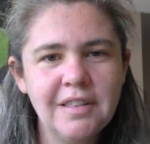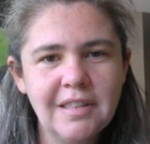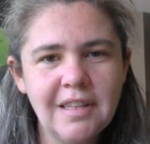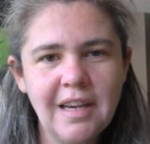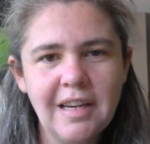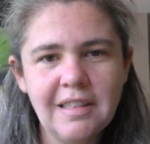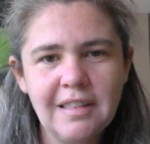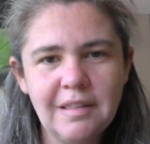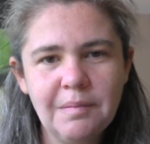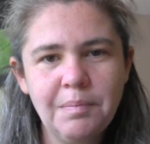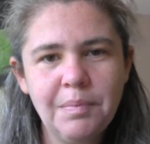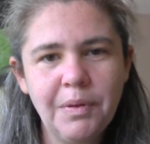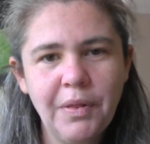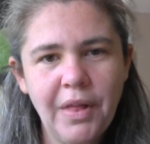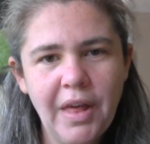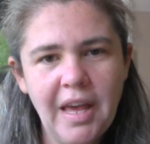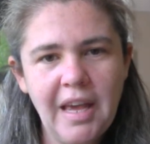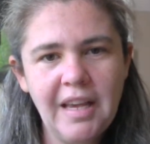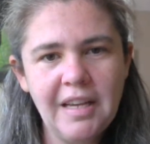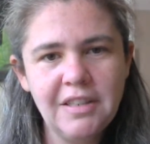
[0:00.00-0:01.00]
like to
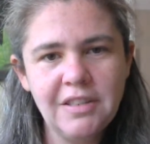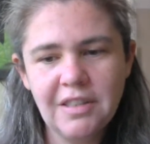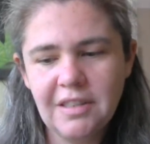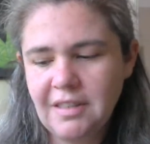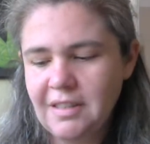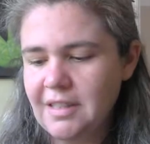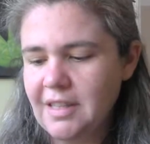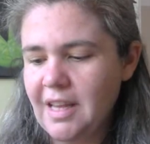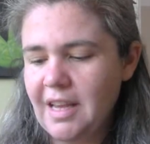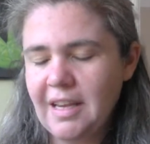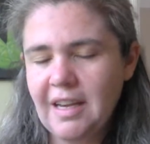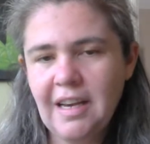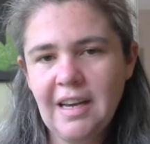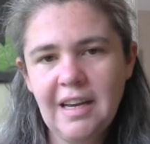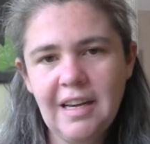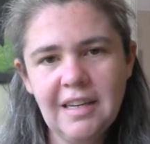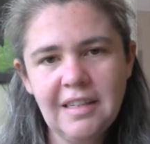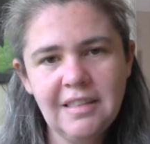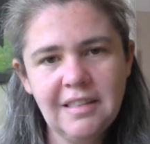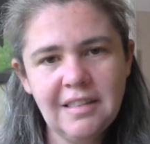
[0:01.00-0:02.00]
play just like
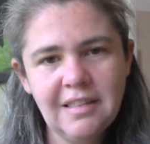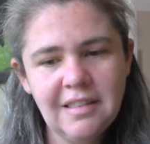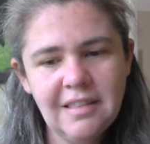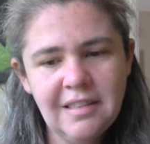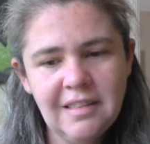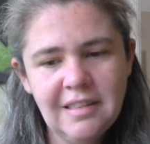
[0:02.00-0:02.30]
us?